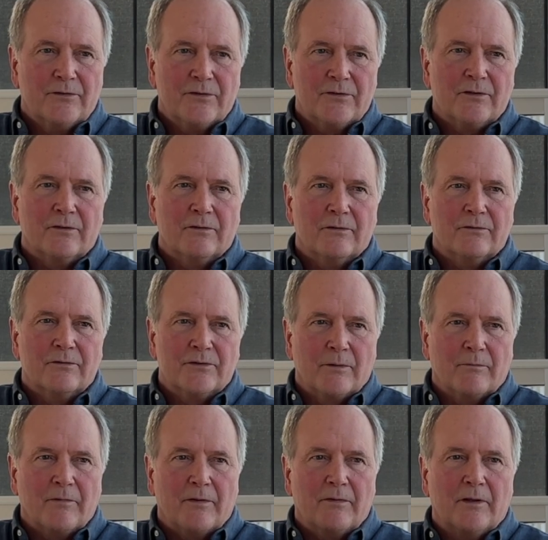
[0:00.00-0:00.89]
So
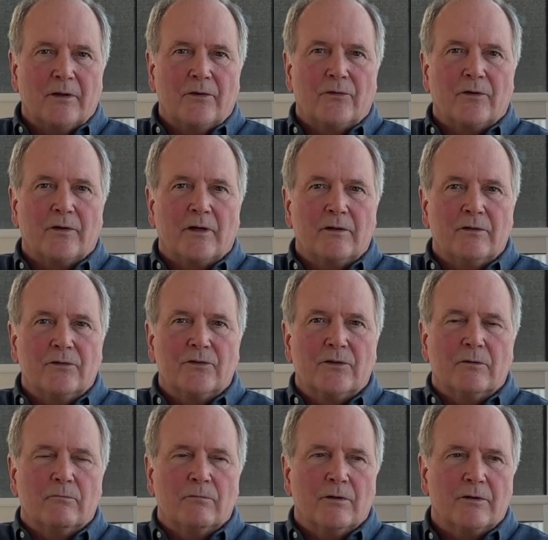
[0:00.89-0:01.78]
some of the things that I used
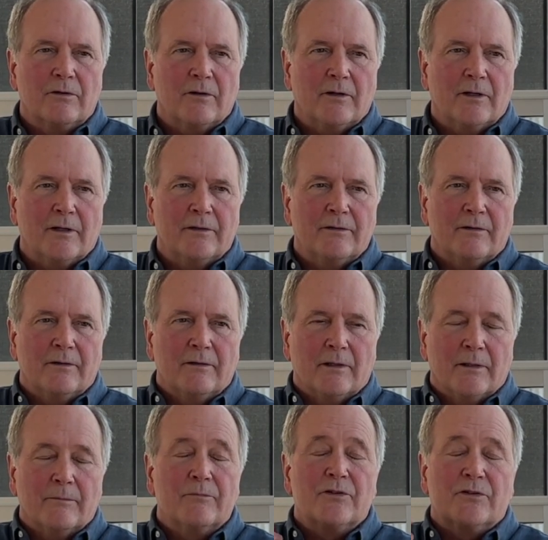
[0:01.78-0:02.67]
to work on, and
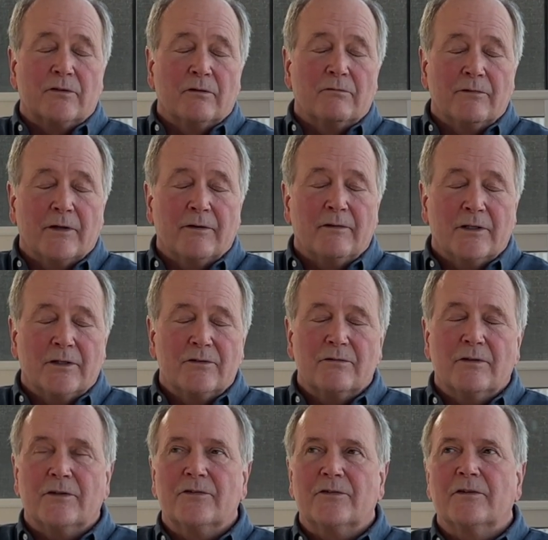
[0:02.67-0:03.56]
I'm still very
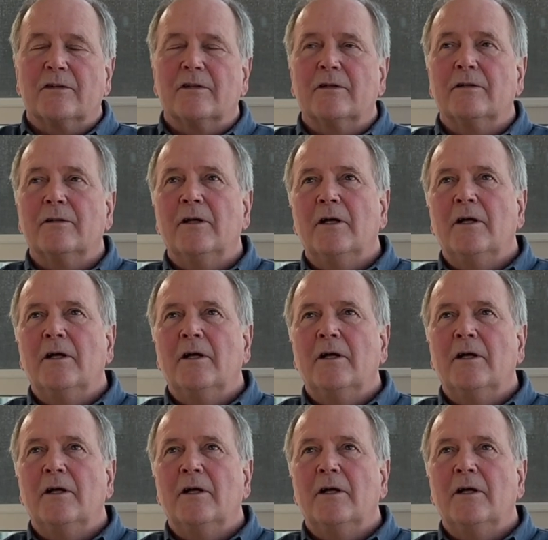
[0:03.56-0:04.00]
interested in.